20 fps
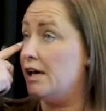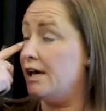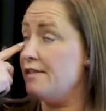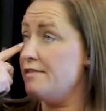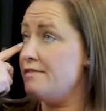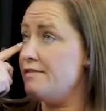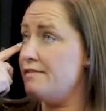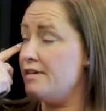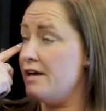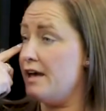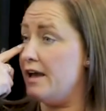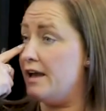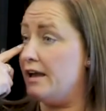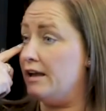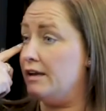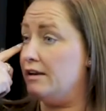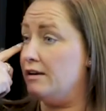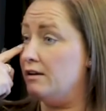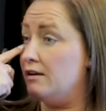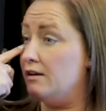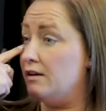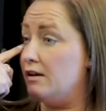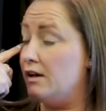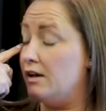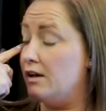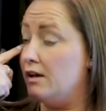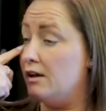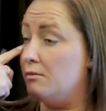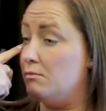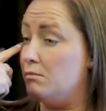and
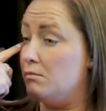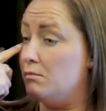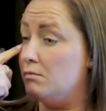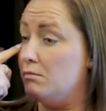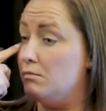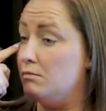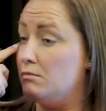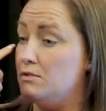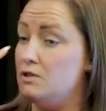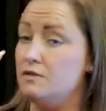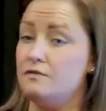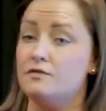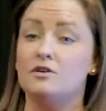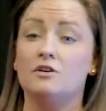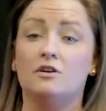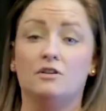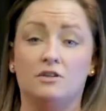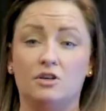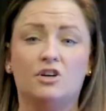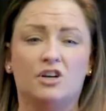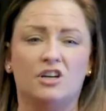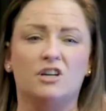then you